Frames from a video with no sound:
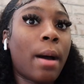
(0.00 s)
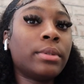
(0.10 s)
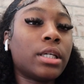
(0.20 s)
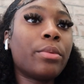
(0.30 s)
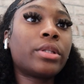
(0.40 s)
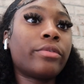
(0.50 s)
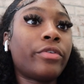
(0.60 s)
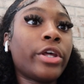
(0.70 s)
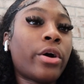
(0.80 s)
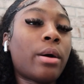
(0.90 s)
I'm done with the
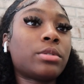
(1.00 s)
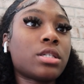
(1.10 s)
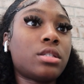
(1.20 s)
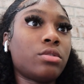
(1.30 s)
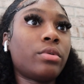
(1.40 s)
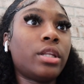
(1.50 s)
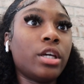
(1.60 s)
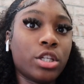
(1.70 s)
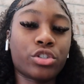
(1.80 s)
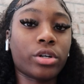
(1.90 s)
video. I'm just doing
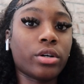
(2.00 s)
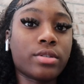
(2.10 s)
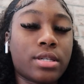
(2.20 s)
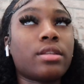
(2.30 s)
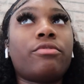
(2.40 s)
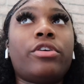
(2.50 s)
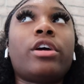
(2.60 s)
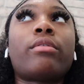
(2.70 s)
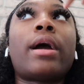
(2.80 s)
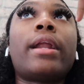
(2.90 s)
the intro to the
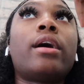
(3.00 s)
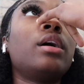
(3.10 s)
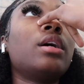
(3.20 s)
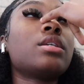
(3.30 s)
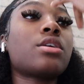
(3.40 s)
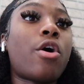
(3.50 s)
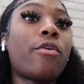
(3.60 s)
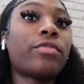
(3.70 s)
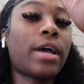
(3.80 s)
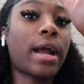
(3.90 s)
video right now. So
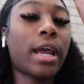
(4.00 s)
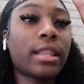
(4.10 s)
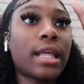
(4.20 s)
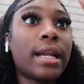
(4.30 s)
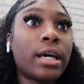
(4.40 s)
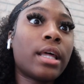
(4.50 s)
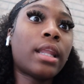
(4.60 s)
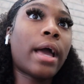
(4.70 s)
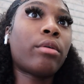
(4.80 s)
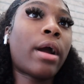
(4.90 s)
hopefully I can get that done
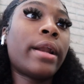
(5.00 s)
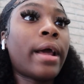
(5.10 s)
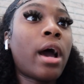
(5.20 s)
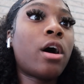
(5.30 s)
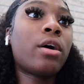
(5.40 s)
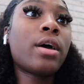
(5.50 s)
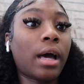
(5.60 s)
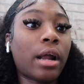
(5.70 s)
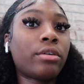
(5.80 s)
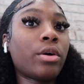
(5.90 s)
like right now.
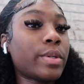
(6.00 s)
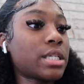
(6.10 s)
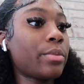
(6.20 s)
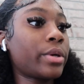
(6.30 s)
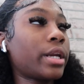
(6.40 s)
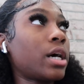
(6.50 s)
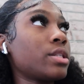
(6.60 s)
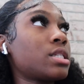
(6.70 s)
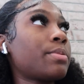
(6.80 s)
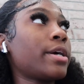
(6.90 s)
I don't know what time we get out
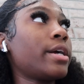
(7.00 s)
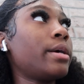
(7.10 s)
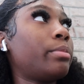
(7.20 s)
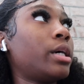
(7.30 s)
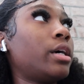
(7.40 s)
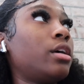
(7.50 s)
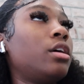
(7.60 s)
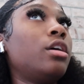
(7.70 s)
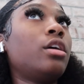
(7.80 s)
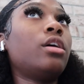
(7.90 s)
this period, but
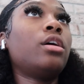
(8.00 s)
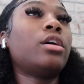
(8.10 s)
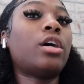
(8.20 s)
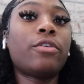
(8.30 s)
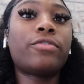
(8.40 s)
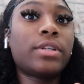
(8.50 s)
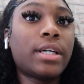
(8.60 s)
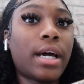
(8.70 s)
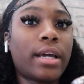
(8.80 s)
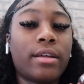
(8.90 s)

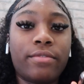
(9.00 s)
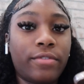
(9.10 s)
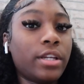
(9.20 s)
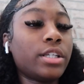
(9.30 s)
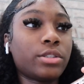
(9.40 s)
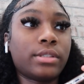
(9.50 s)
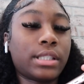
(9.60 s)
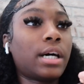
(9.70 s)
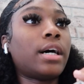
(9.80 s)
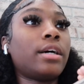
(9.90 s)
hopefully I can finish on
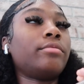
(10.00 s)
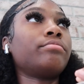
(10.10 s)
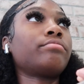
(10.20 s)
time.